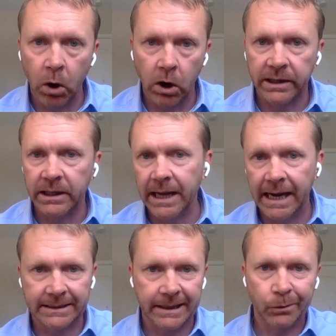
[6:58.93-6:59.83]
work in the
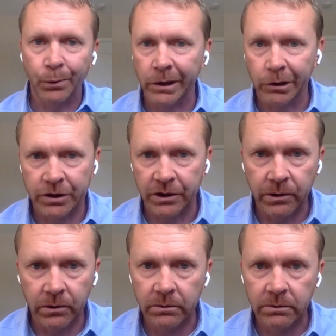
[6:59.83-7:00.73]
last week or
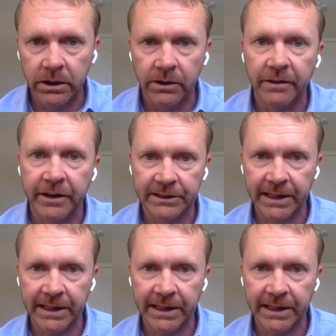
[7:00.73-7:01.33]
two? Give